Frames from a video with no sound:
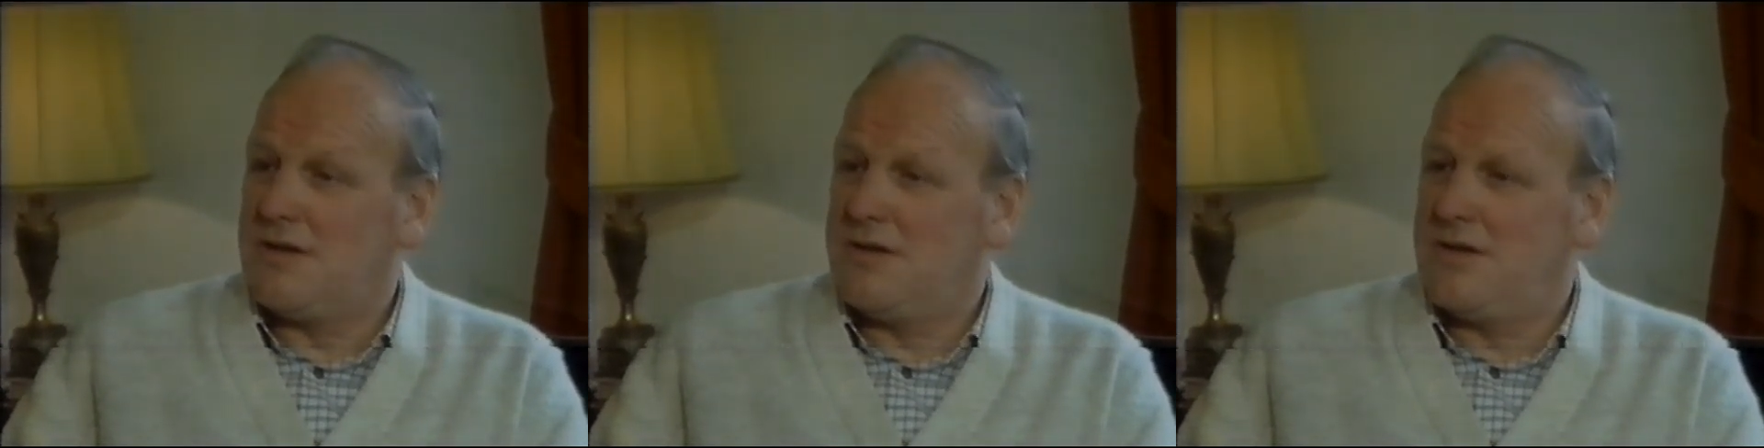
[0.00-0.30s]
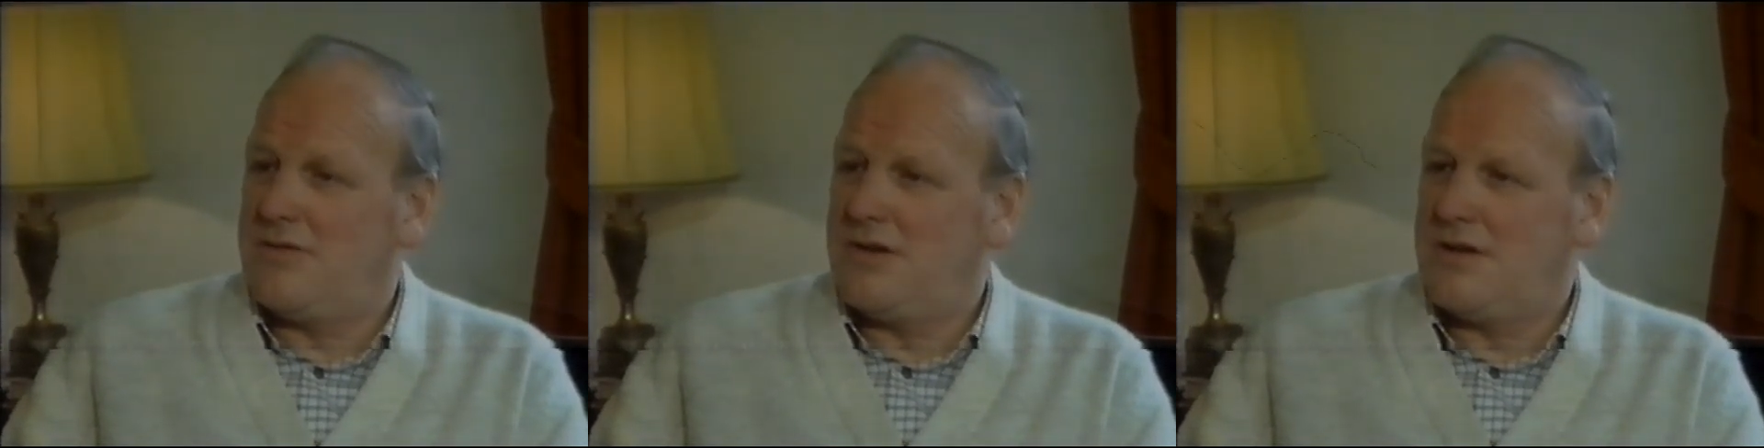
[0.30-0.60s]

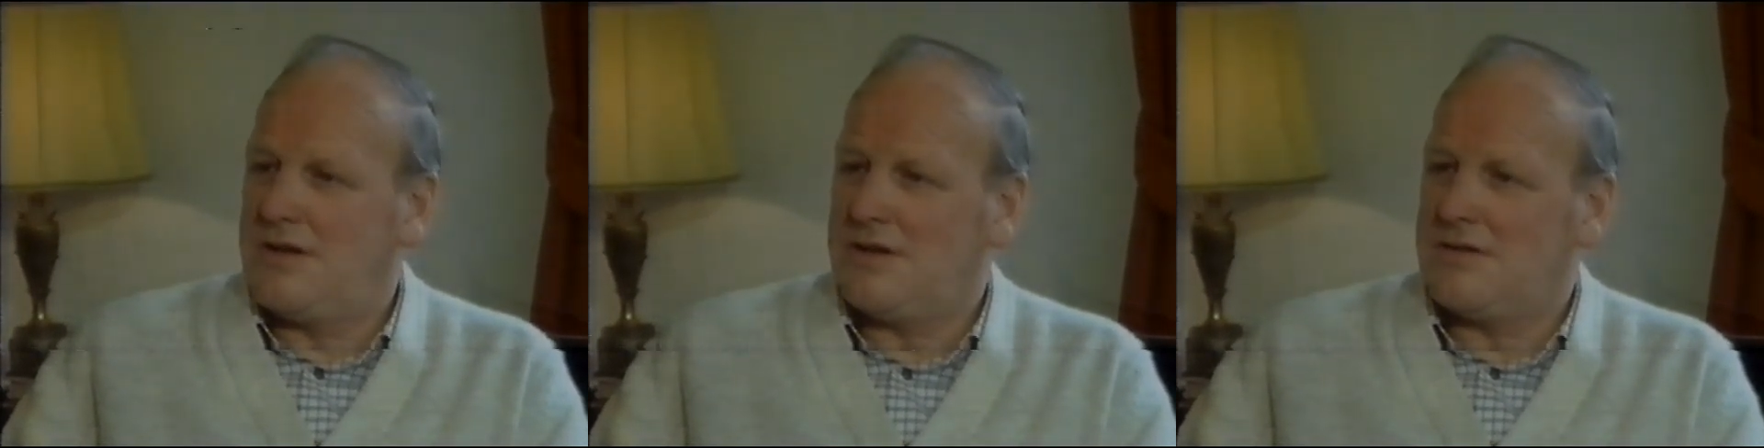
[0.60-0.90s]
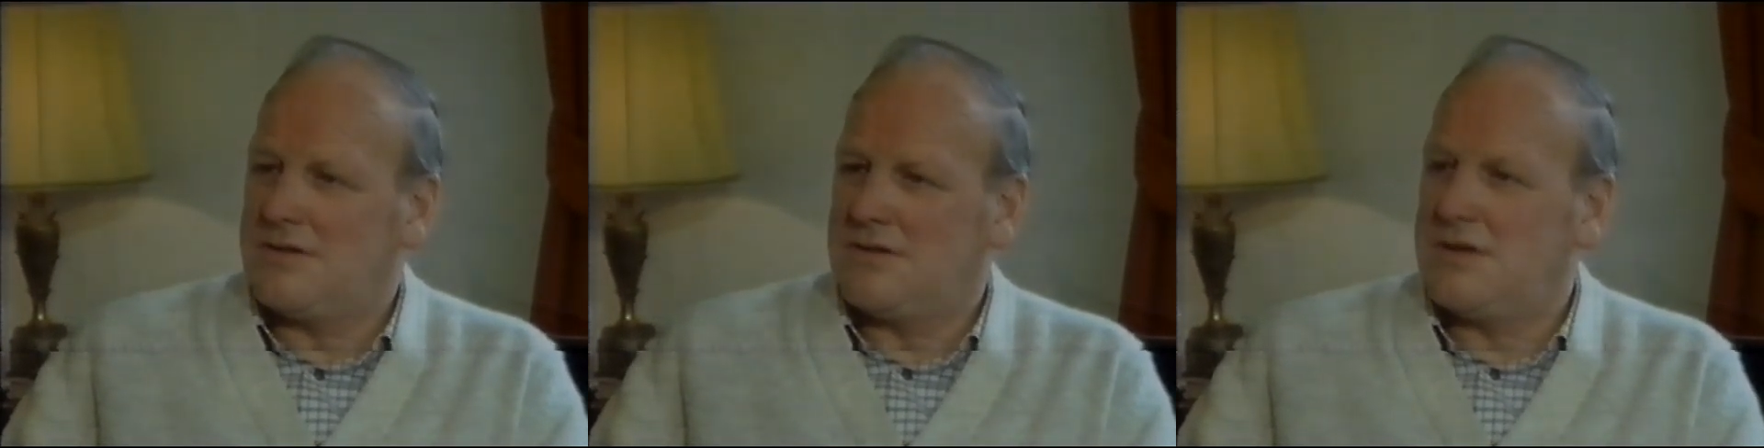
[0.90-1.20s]
ever
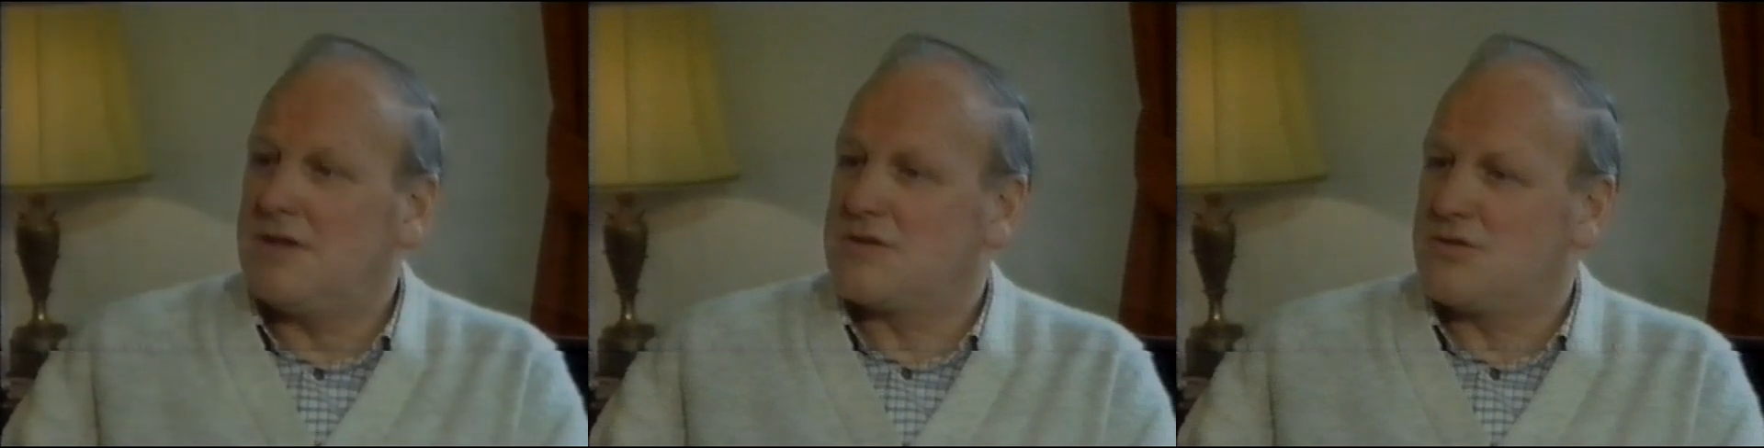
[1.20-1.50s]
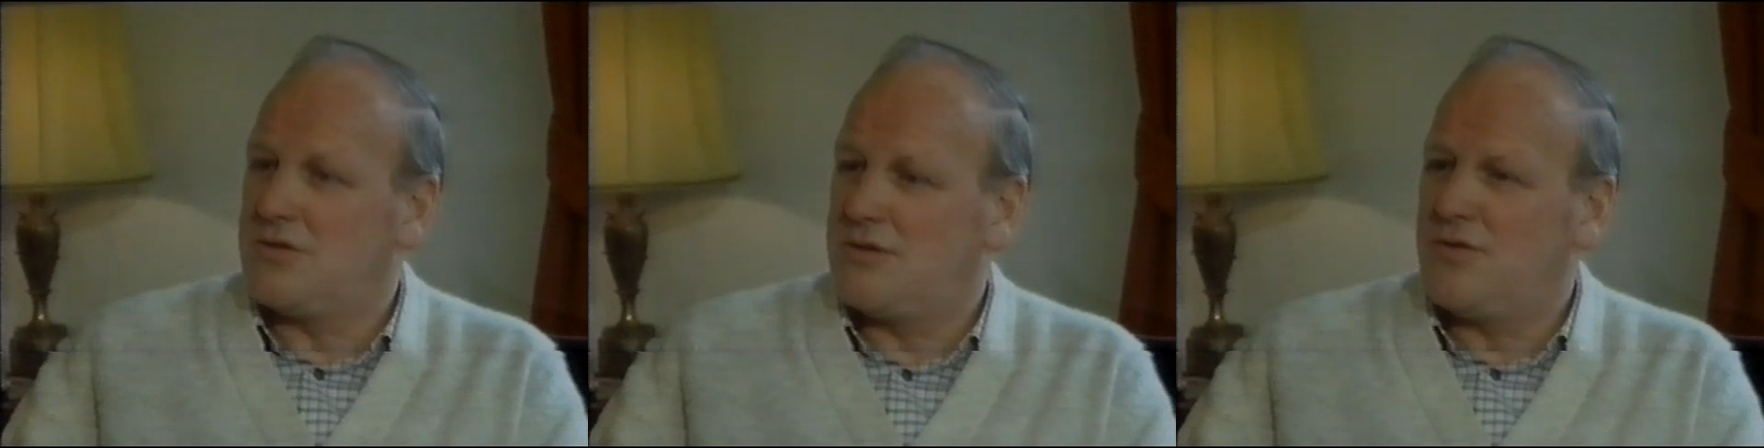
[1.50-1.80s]
held at
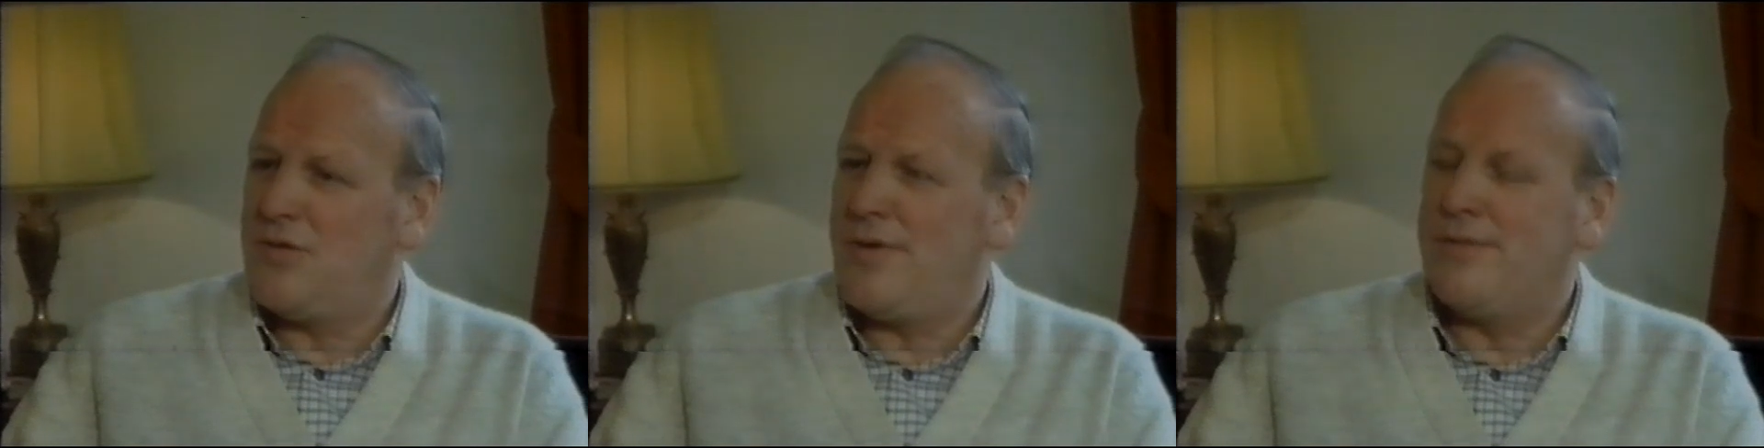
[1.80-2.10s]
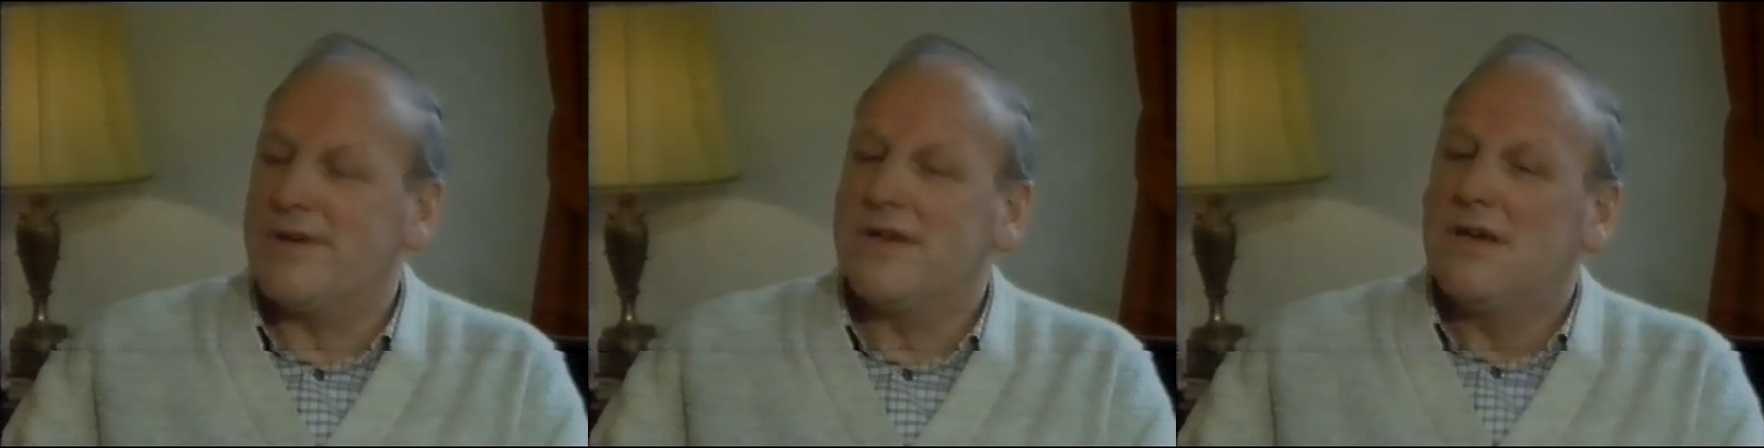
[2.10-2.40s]
Lilleshall, if you
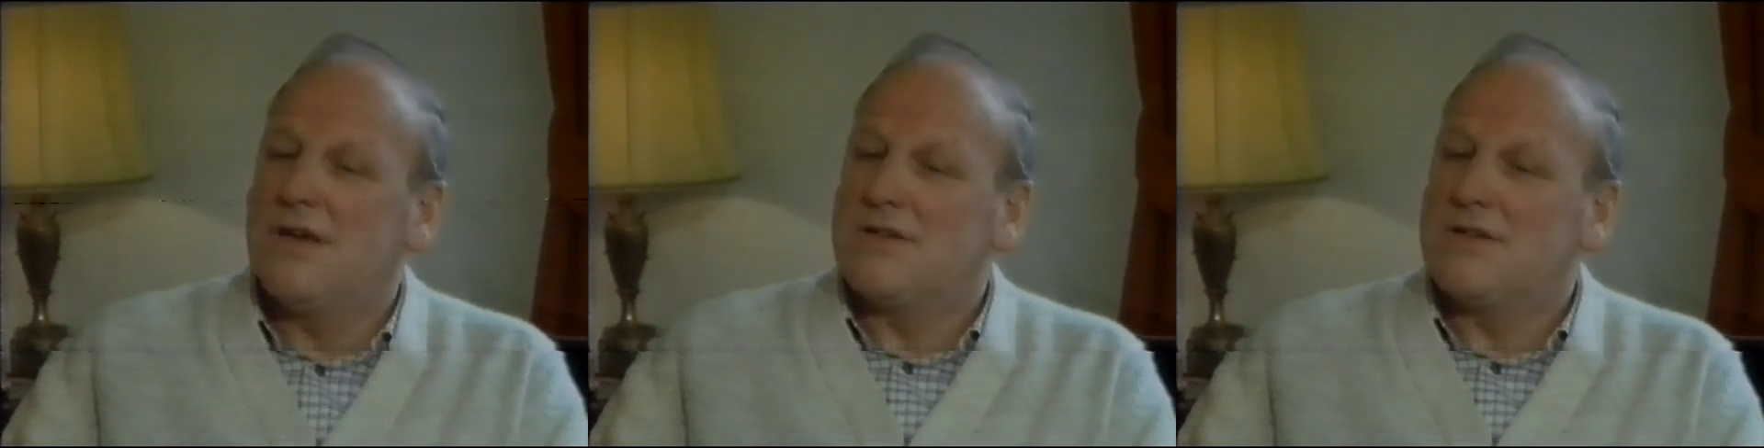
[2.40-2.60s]
remember.